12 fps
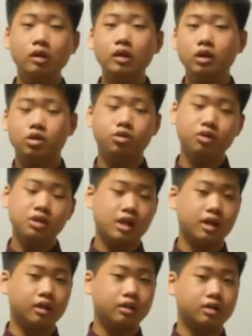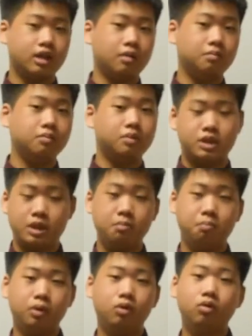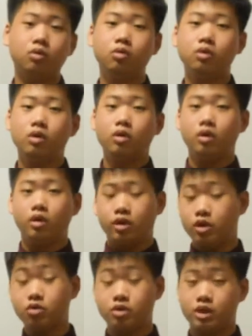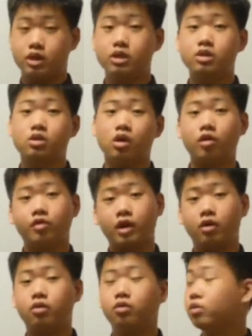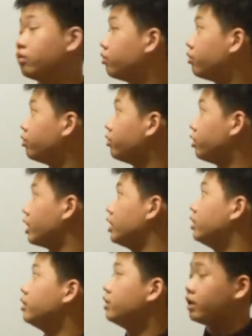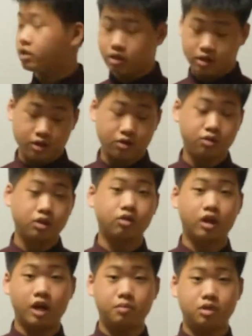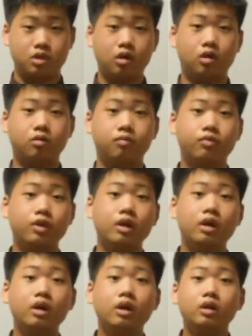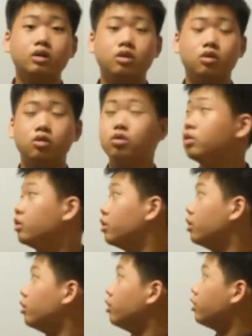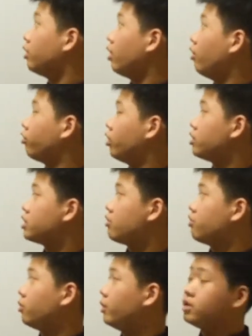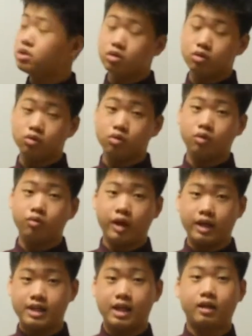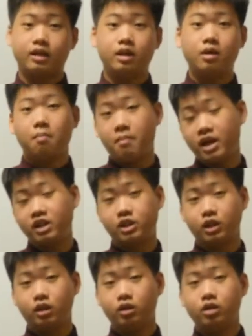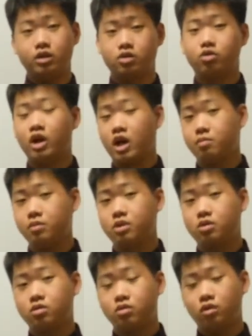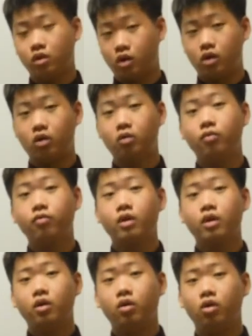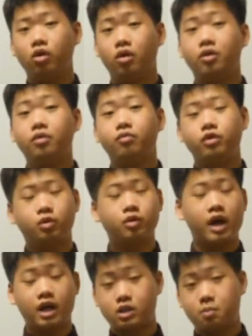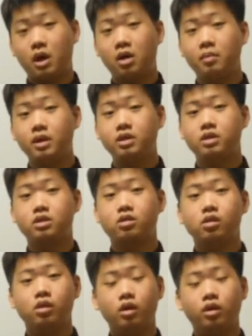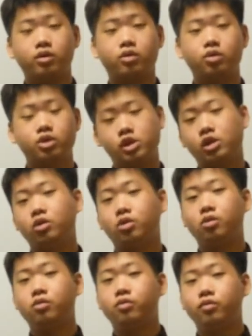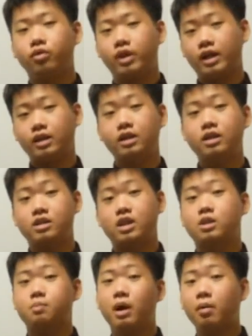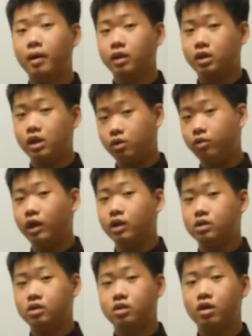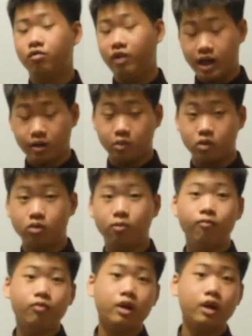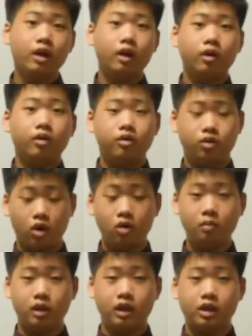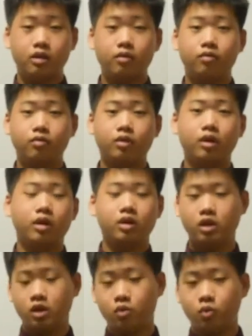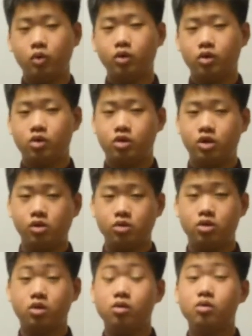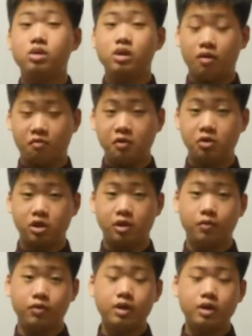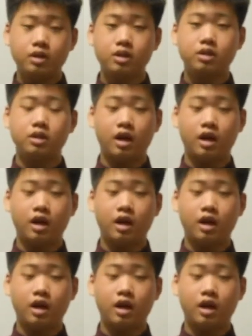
So those are some simple uses of how you can use the Graham's law. So, of course, if you want to exactly measure this Graham's law or do experiments to show that it is experimentally right and viable, normally you would choose to use effusion, since in